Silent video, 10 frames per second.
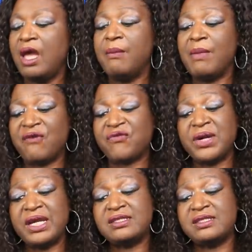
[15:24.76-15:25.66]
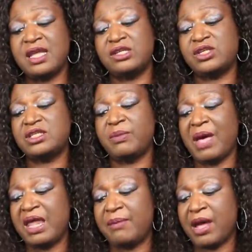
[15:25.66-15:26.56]
My friends think she's
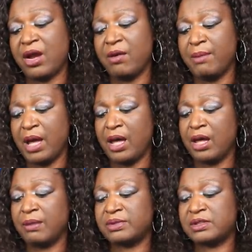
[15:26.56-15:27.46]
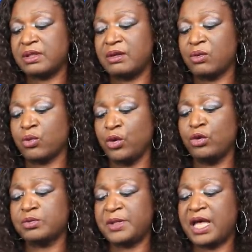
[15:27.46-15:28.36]
abiding by her mom's
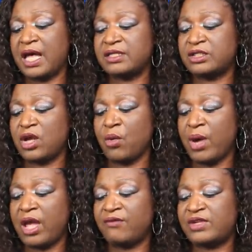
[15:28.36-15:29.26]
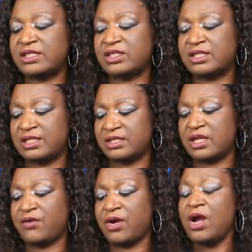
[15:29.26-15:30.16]
rules because it's her way of distancing
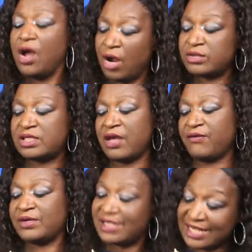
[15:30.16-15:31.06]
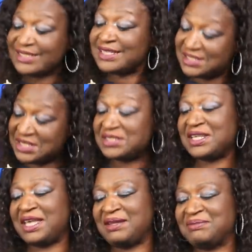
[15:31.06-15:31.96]
herself.
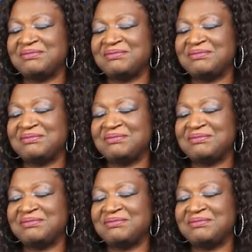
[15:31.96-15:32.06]
Distancing